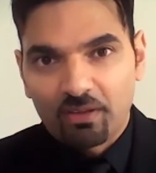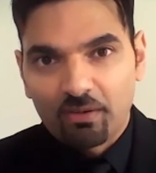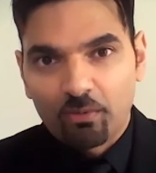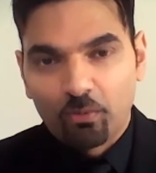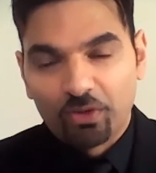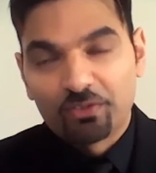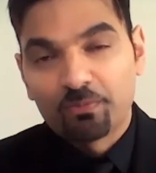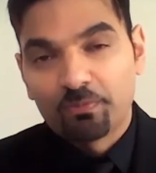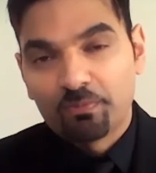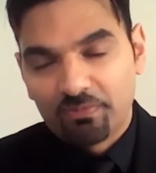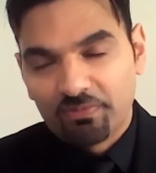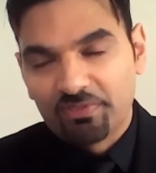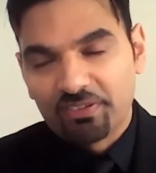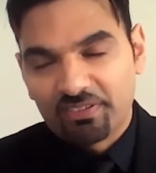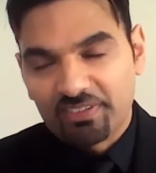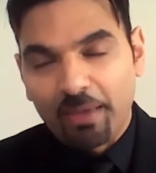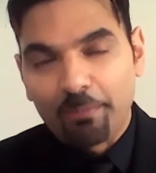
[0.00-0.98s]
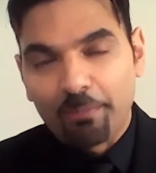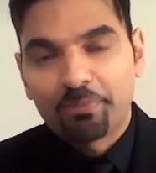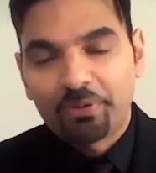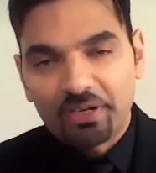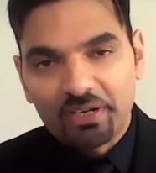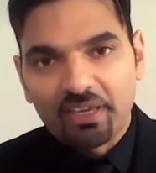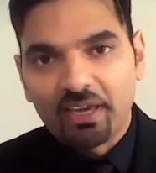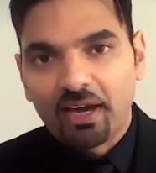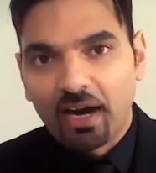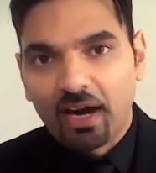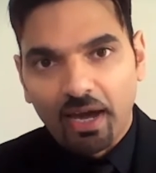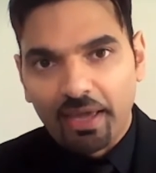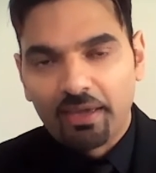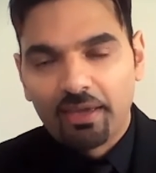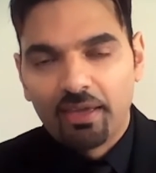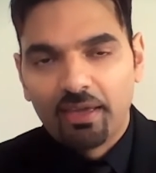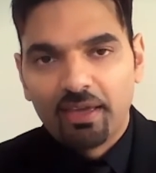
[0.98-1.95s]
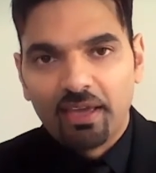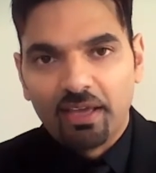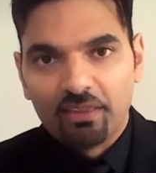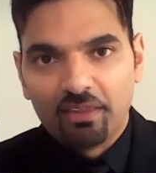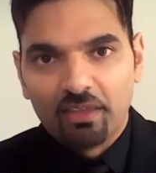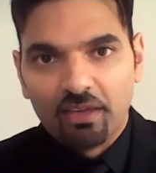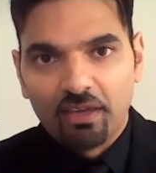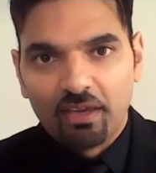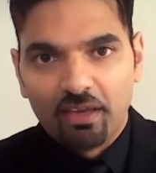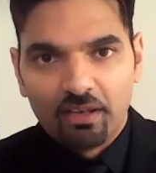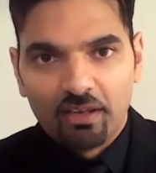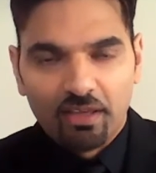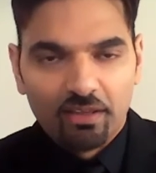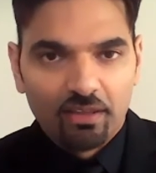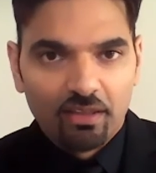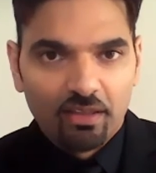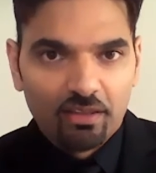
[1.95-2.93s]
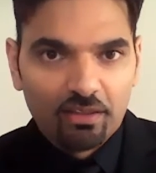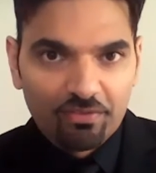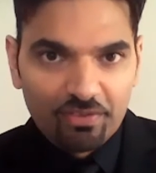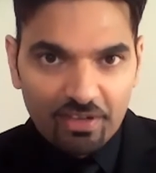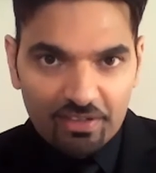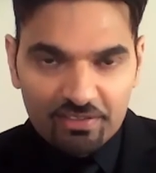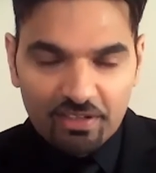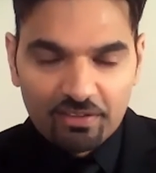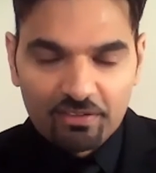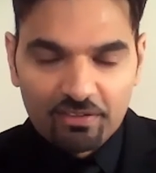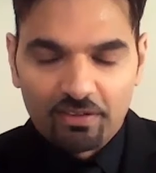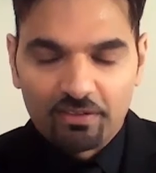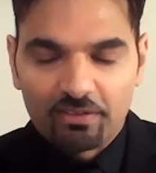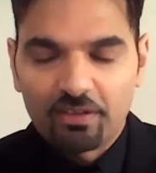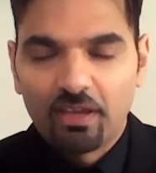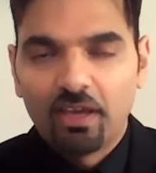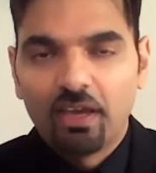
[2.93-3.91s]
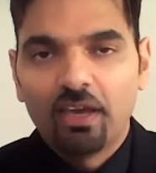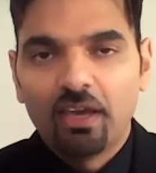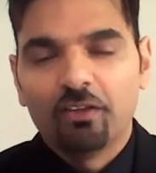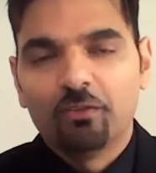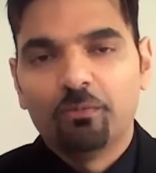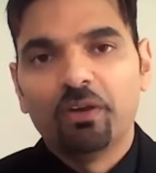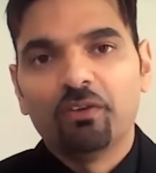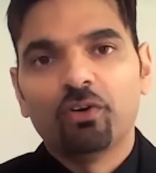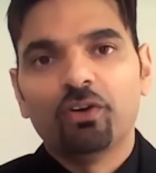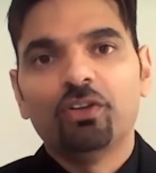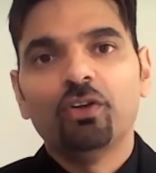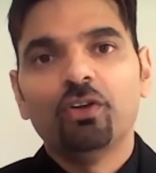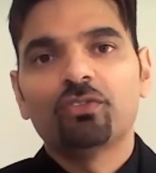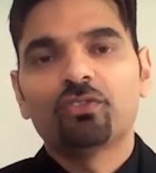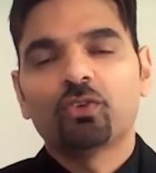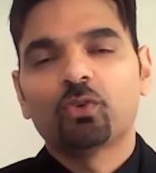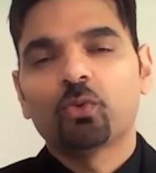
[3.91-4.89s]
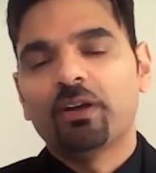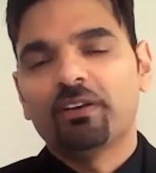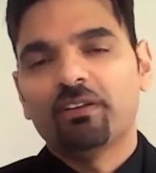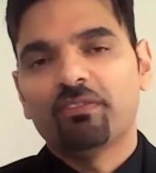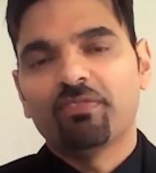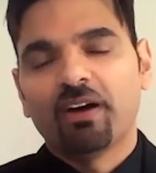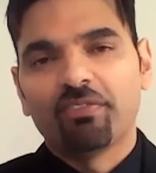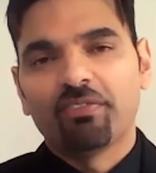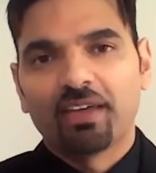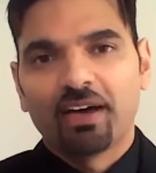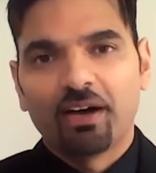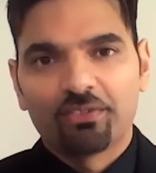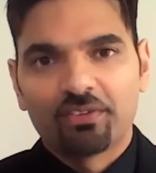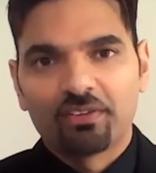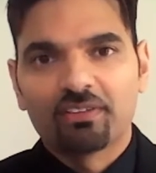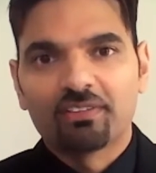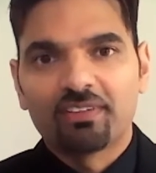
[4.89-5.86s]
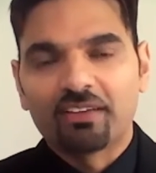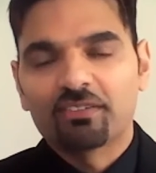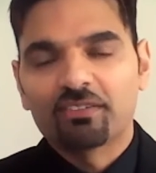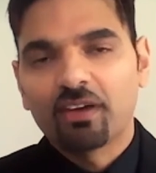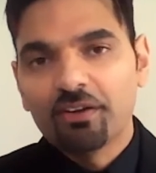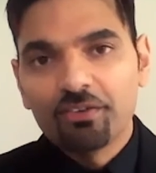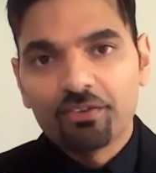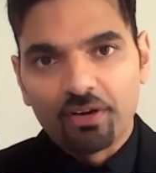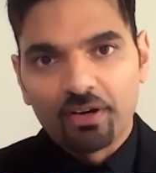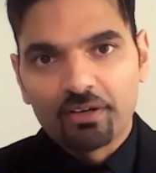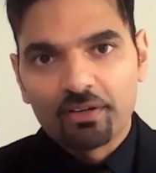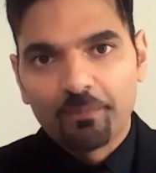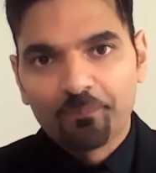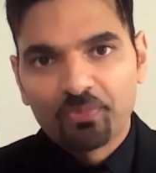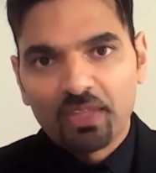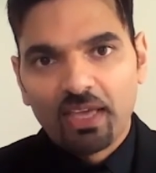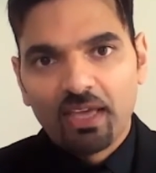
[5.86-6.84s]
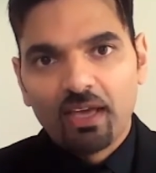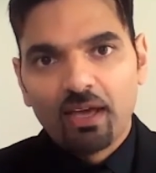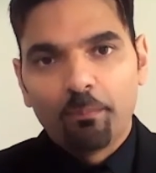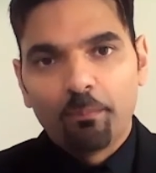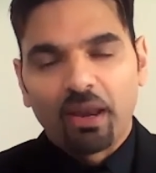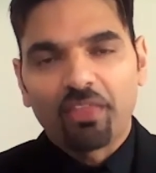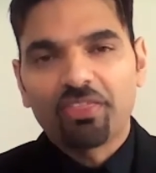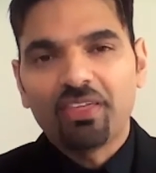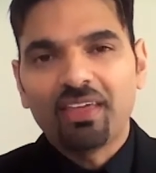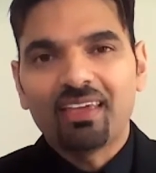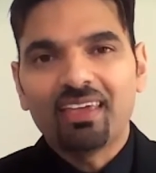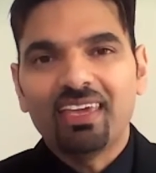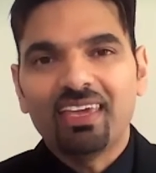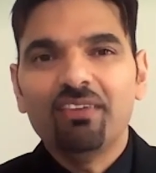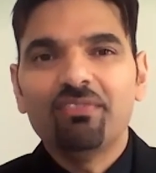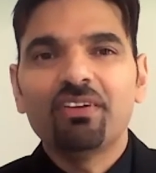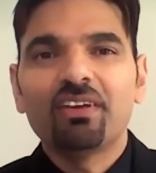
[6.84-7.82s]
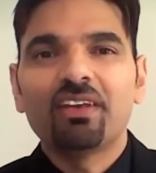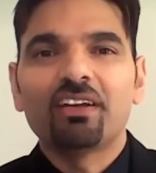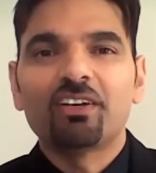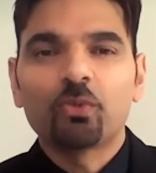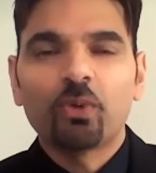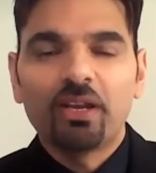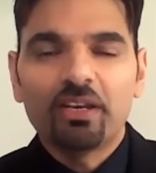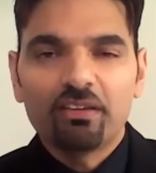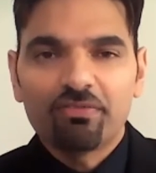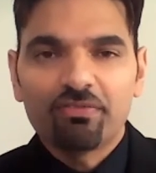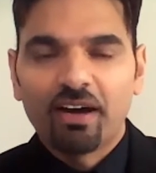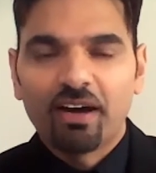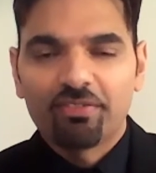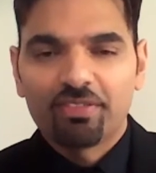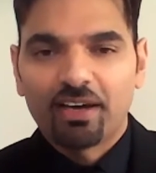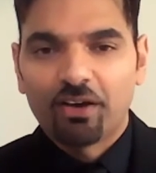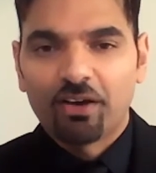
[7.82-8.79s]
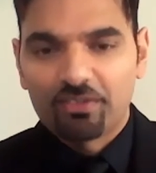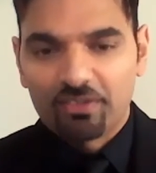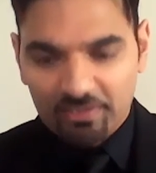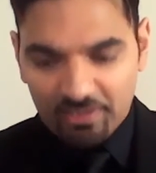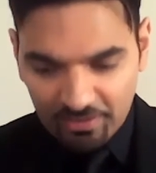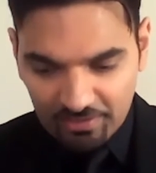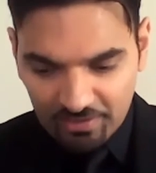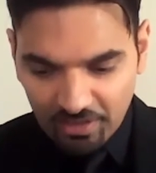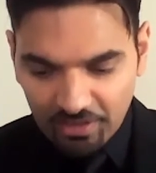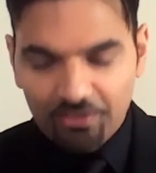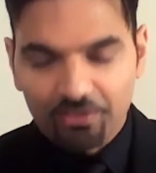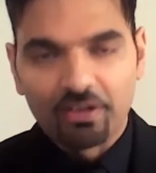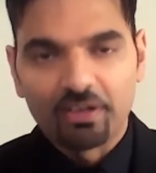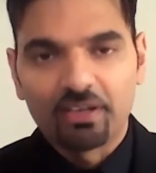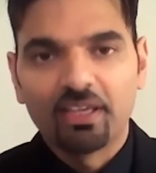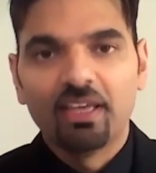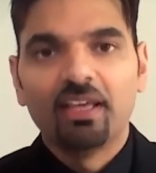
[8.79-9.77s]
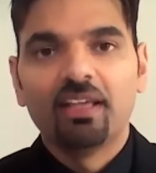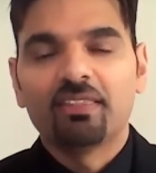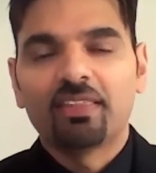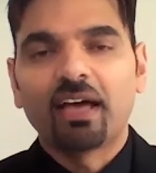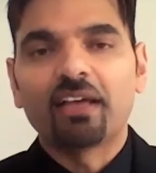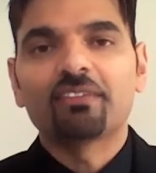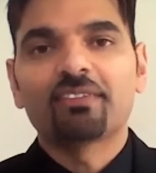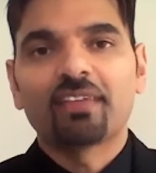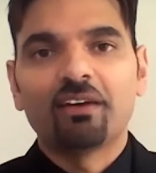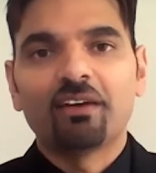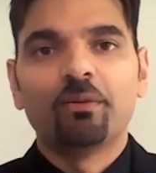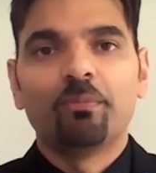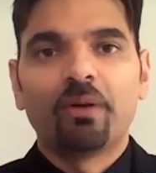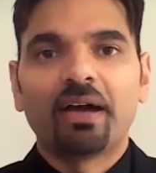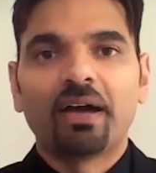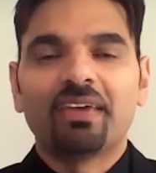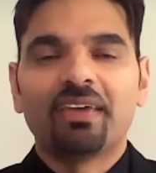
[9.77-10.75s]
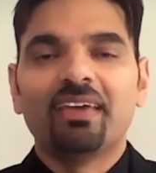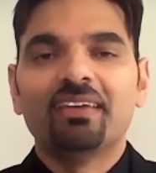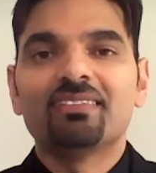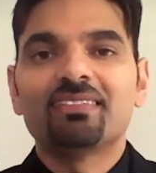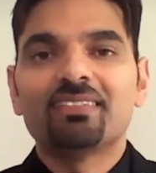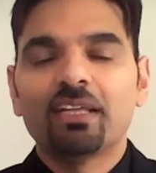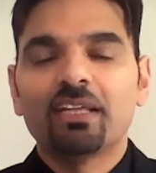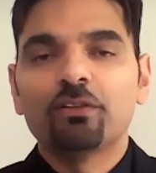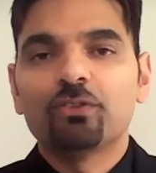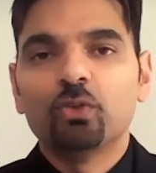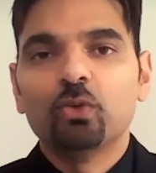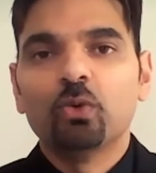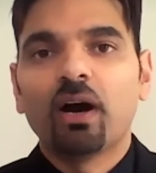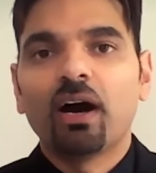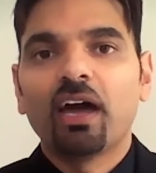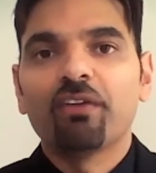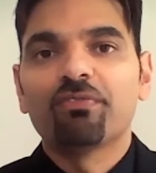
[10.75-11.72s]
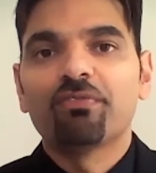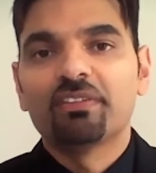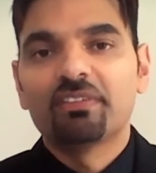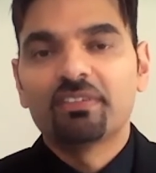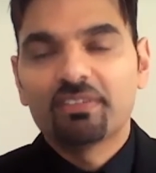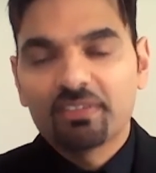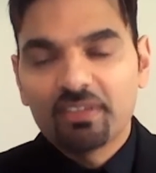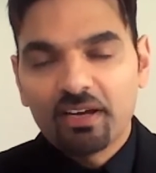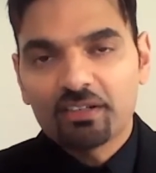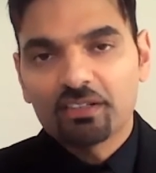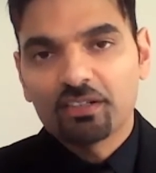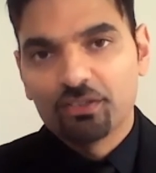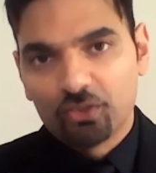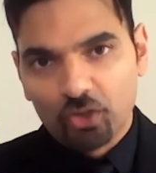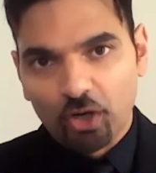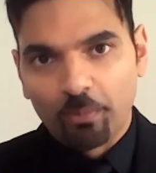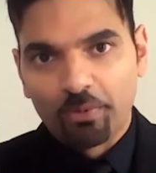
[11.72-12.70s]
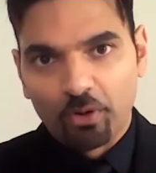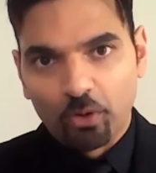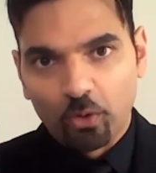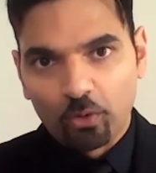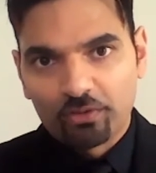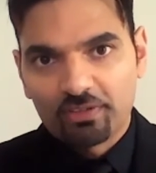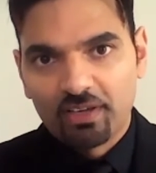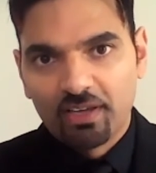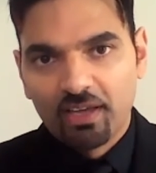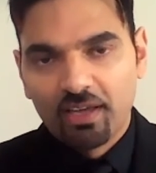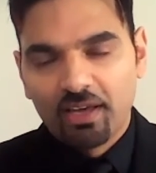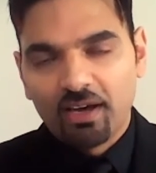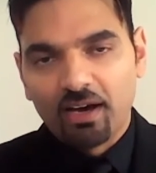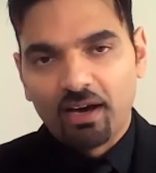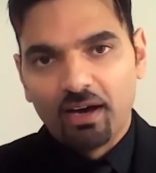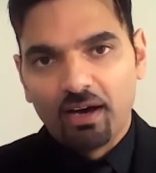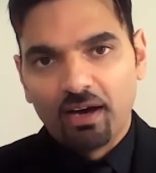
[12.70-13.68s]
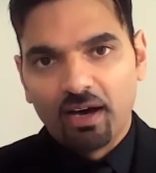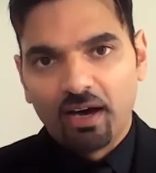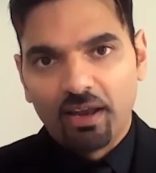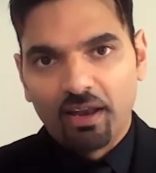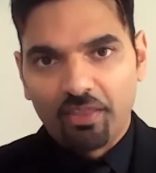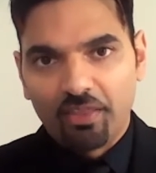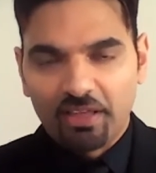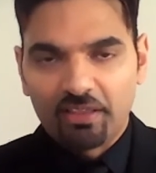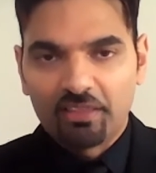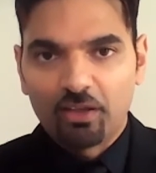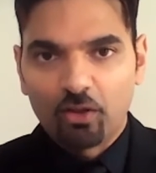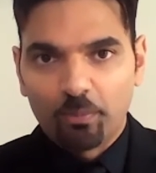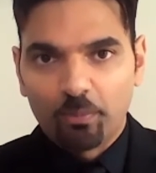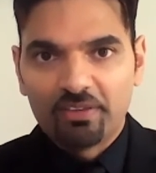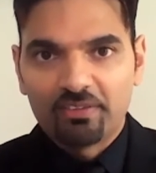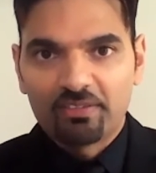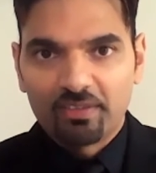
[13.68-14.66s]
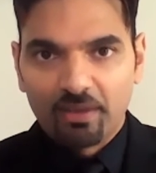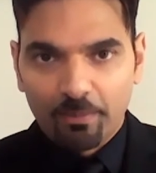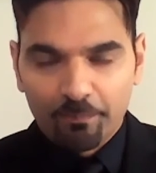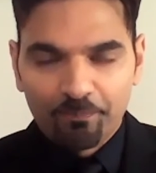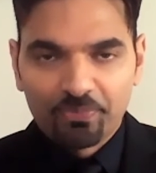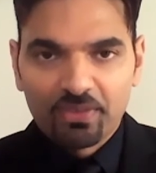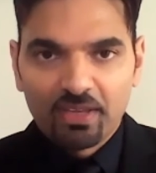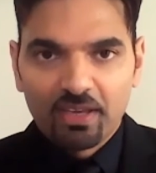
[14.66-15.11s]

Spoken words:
was set pretty high in the first instance, is being reduced to 25,600. But I think even at 25,600, that salary bracket is still too high for certain job roles. And I think there will be some